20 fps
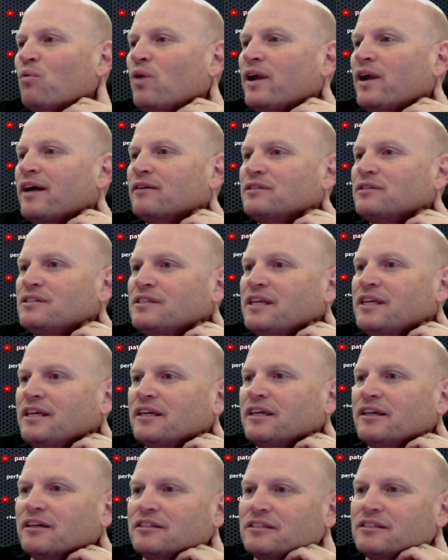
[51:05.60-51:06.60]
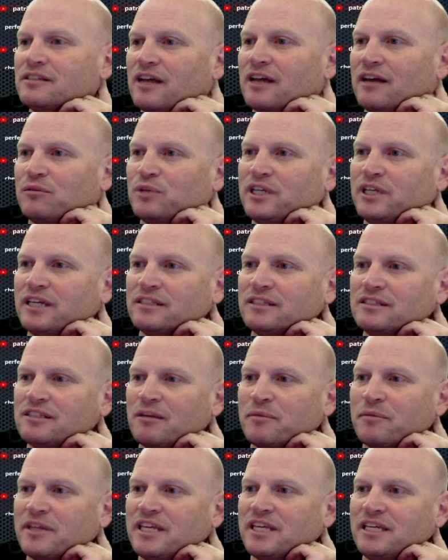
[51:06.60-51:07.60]
but what I was thinking is I would get
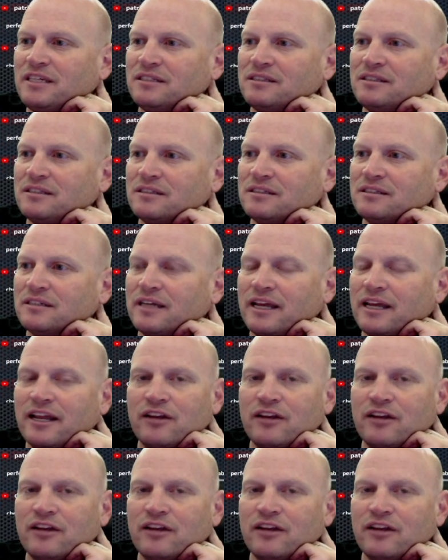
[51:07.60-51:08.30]
some of these.